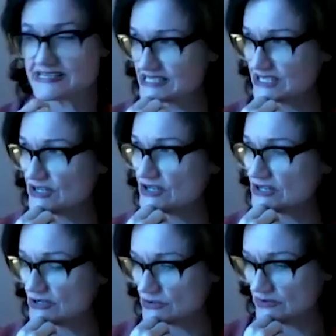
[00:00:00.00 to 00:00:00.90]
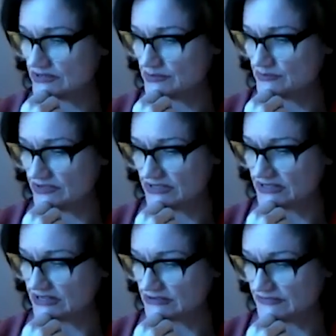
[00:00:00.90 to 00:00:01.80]
Yes, I know. And I'm really
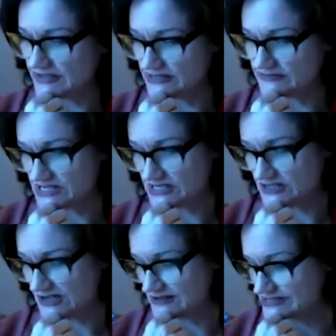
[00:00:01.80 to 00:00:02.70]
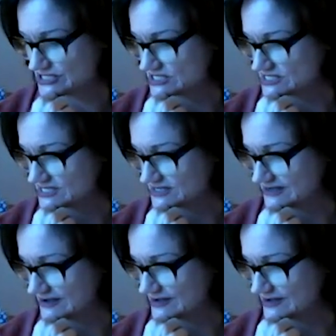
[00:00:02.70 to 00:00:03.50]
not a fan of technology.